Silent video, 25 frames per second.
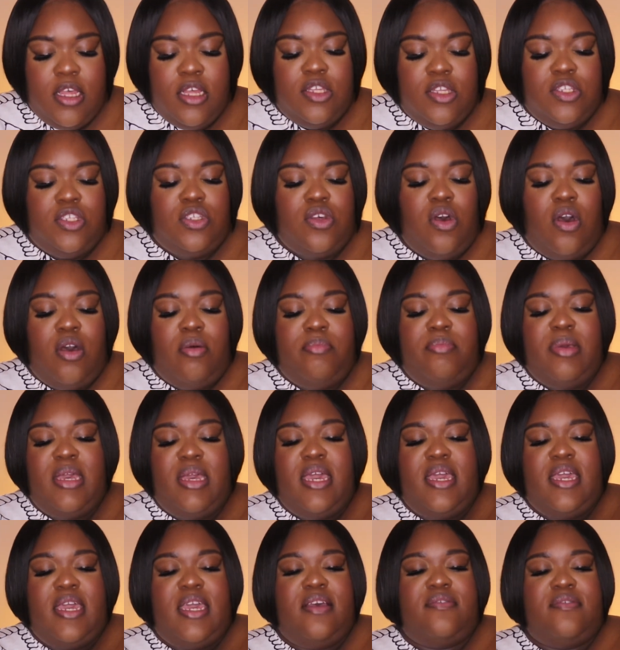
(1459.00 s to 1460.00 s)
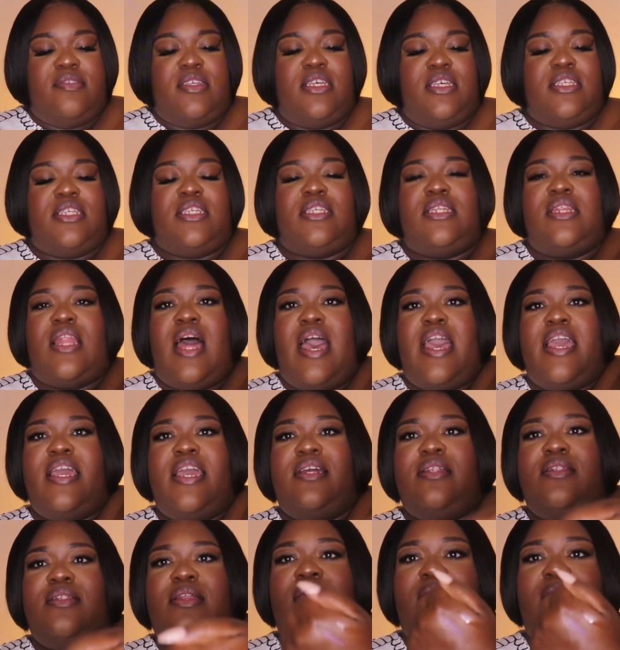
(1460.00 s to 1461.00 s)
So on me, it gives a
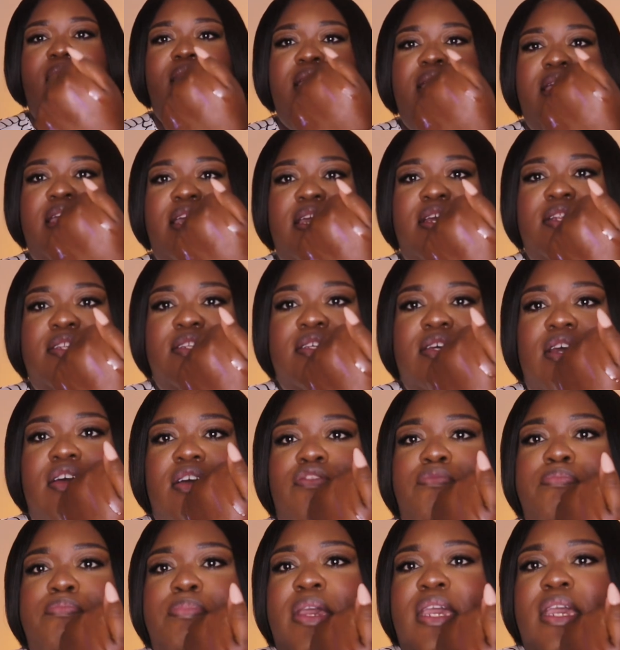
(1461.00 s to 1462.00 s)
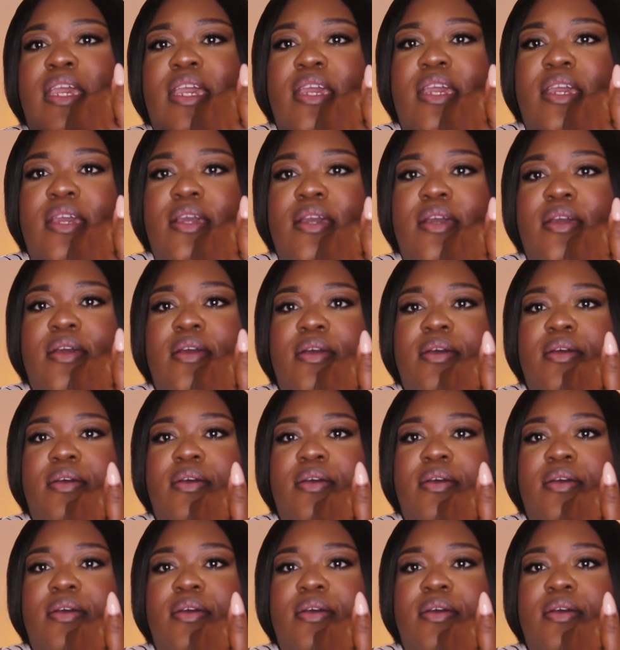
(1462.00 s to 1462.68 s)
slight hint of pink.